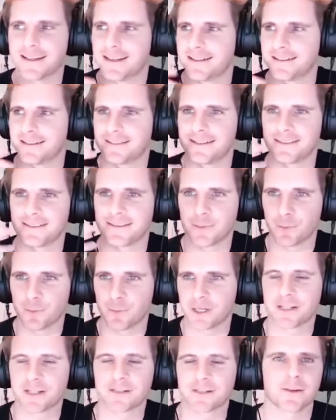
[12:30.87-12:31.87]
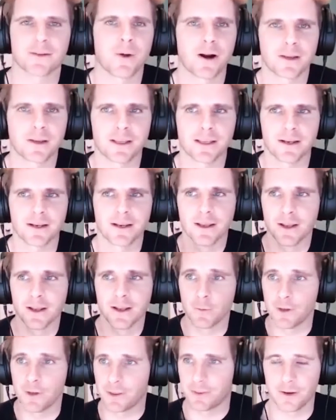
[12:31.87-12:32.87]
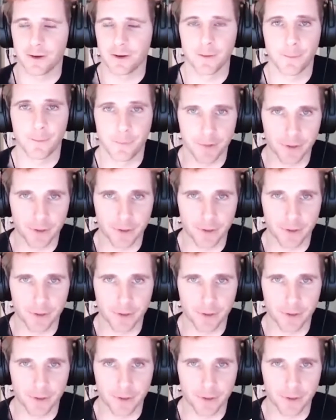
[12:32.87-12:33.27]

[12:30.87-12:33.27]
and to bring it to market with a